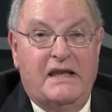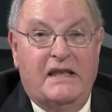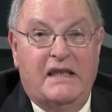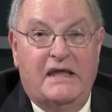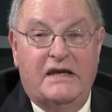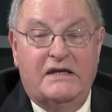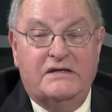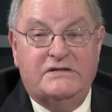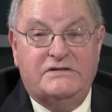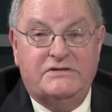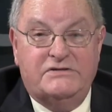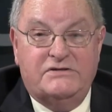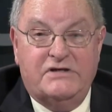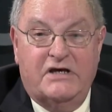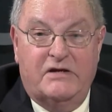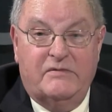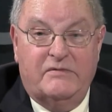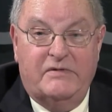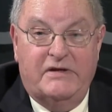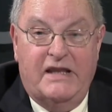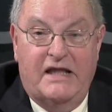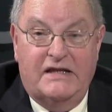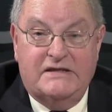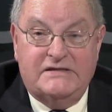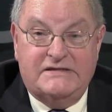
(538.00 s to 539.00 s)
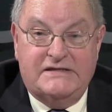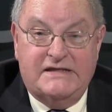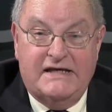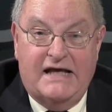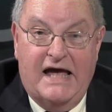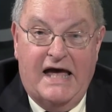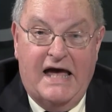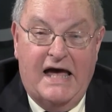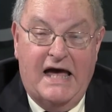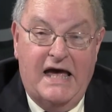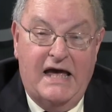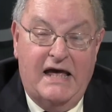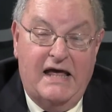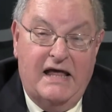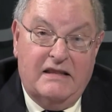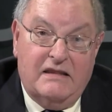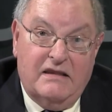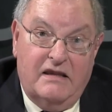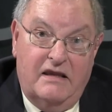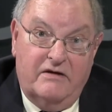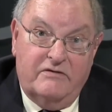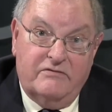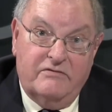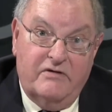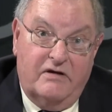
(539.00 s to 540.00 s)
ladies and gentlemen, that's the guy,
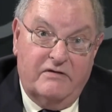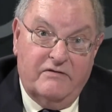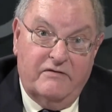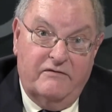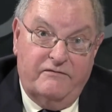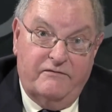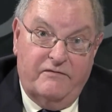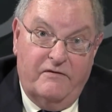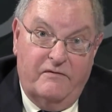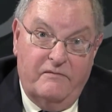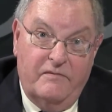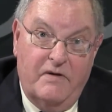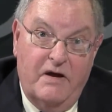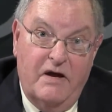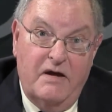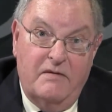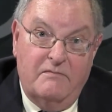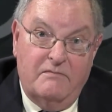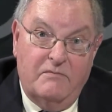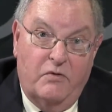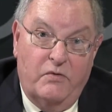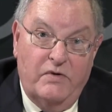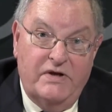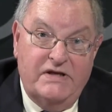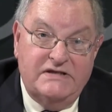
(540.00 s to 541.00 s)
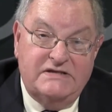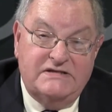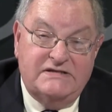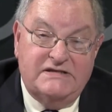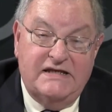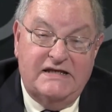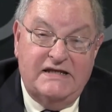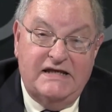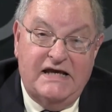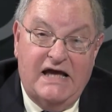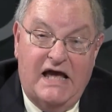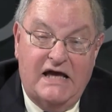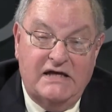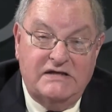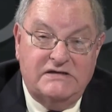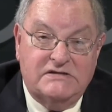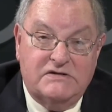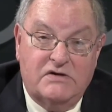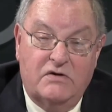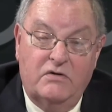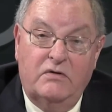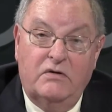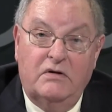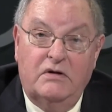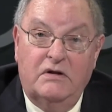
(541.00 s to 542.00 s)
athletic director from Marine City High
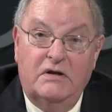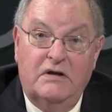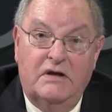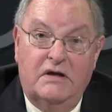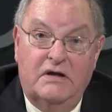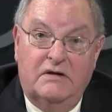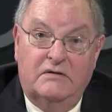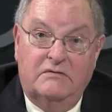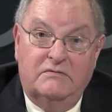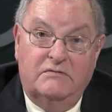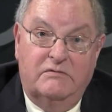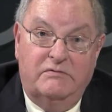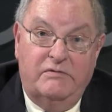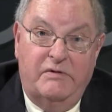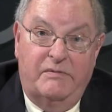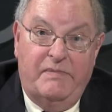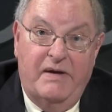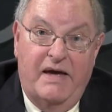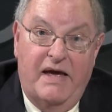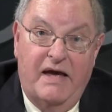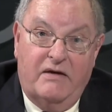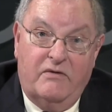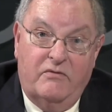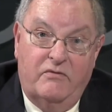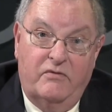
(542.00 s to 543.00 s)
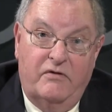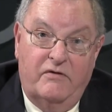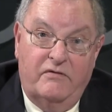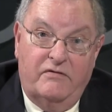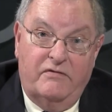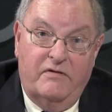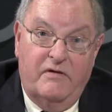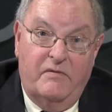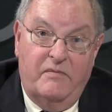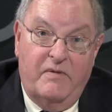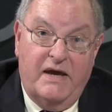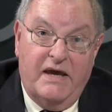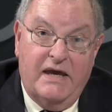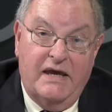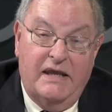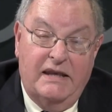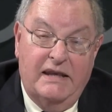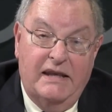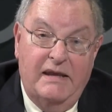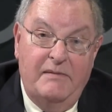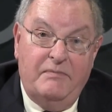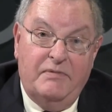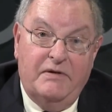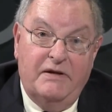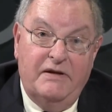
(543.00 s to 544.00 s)
School. We'll be back with Rebecca
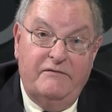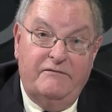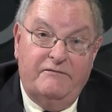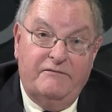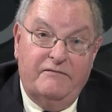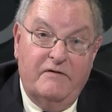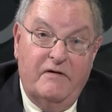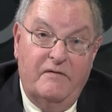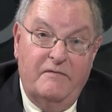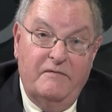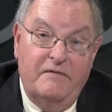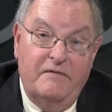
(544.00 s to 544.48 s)
Lepley from